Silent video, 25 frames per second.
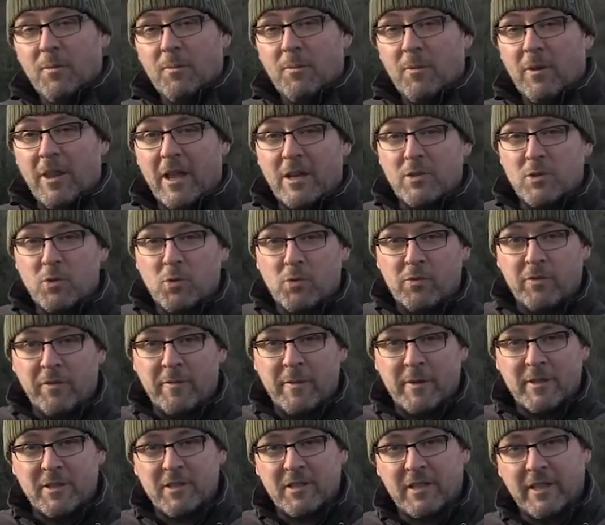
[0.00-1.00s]
Well, that's all
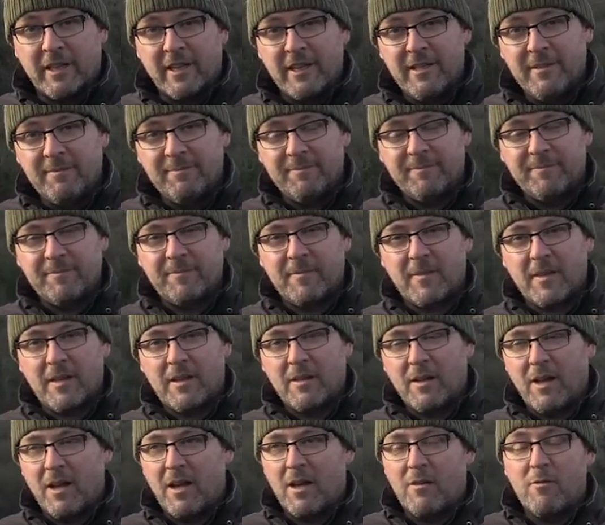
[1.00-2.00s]
from us today.
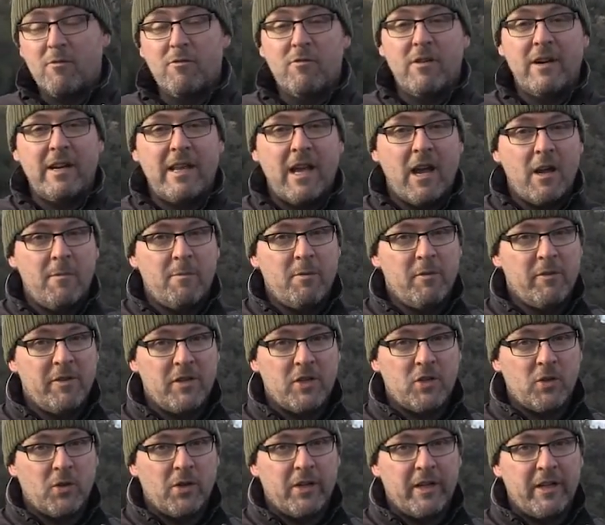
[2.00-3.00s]
I uh, really hope you've
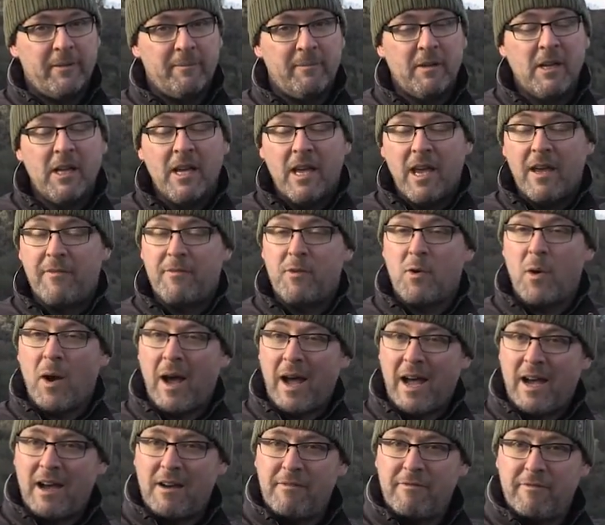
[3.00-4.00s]
enjoyed it. If you
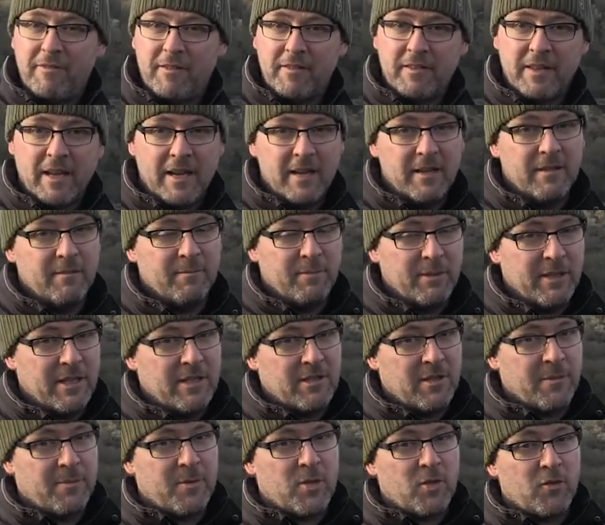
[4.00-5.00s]
have, then
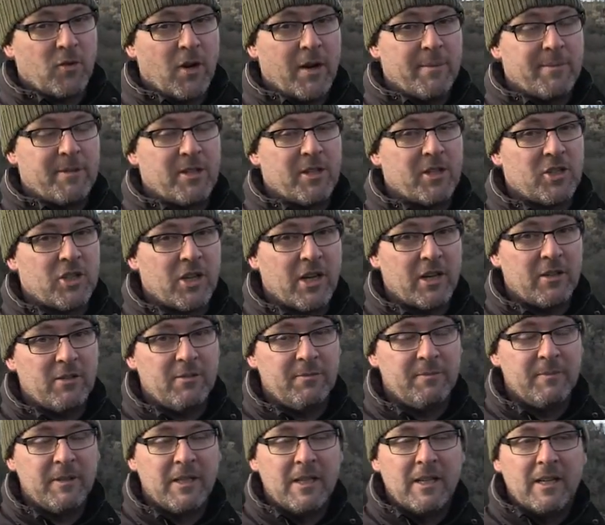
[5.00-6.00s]
please subscribe to the
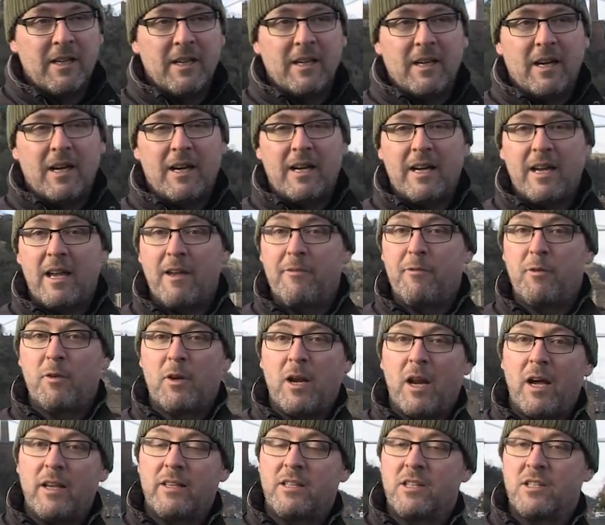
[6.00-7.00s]
channel. Uh, if
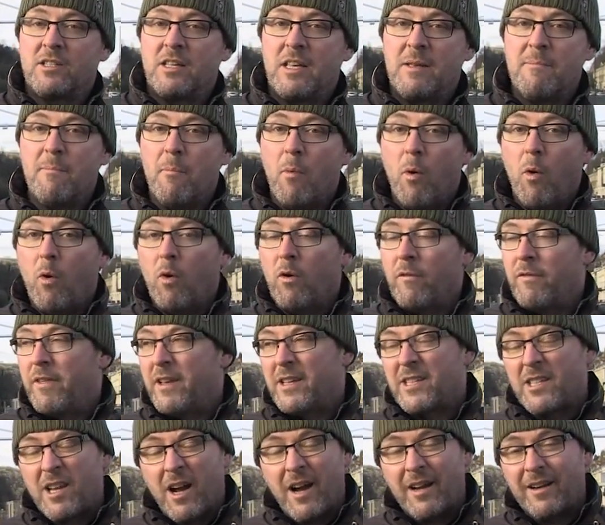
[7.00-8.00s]
you'd like to see more of
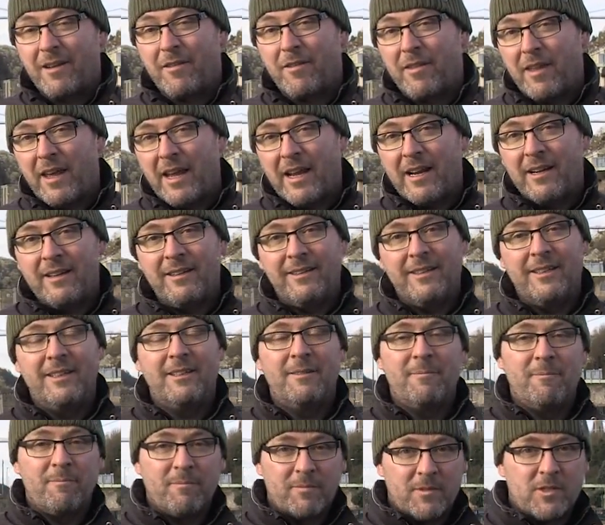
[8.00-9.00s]
this kind of thing,
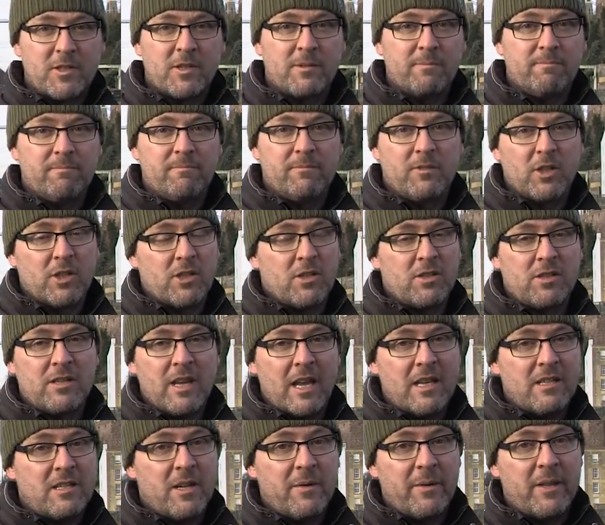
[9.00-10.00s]
so just
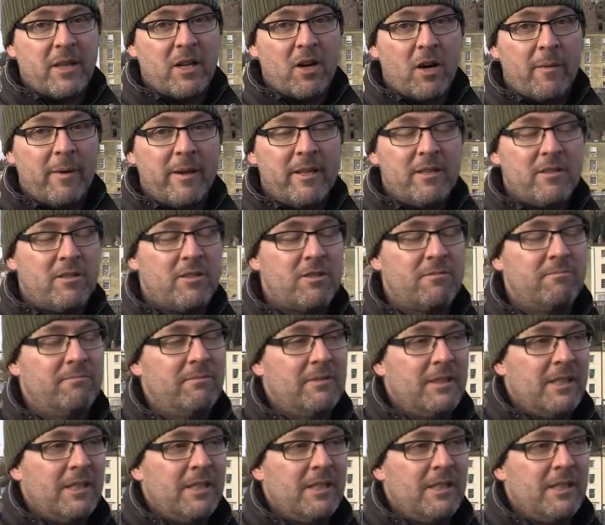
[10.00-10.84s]
say so in the comments.